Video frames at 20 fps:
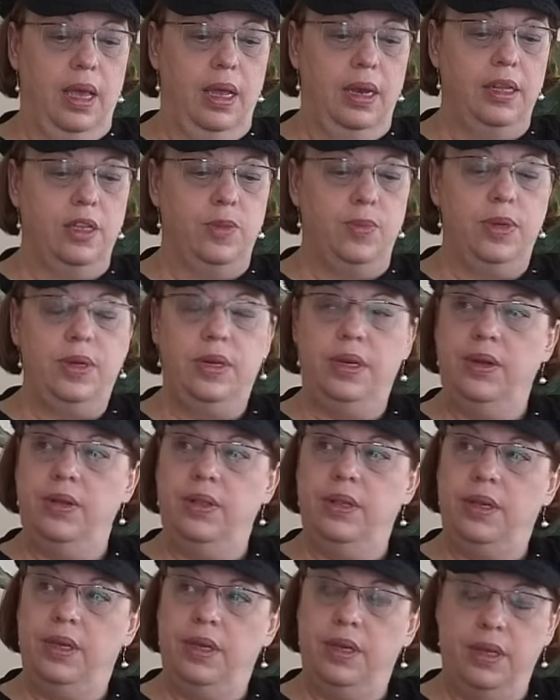It has been
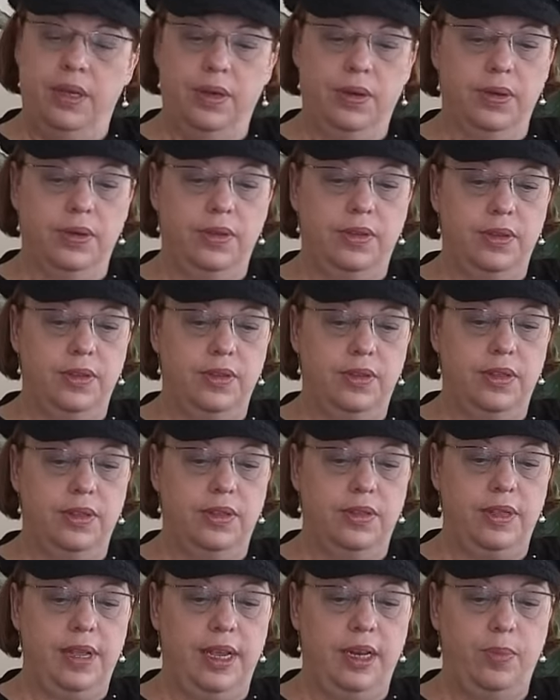nearly a year since the
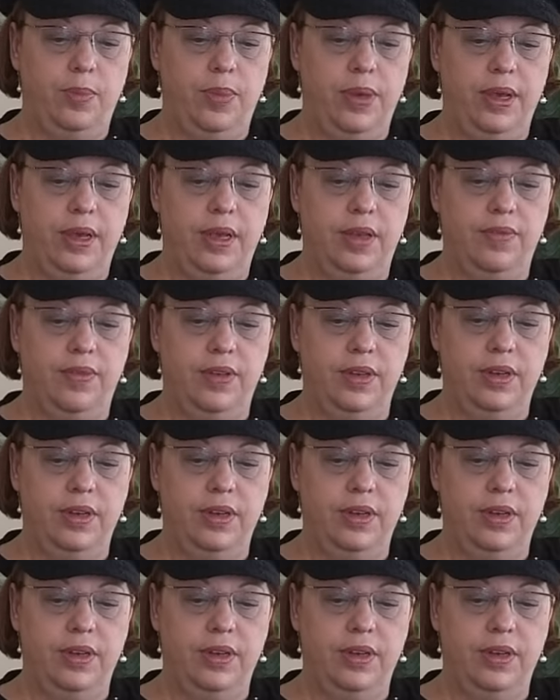State Bank of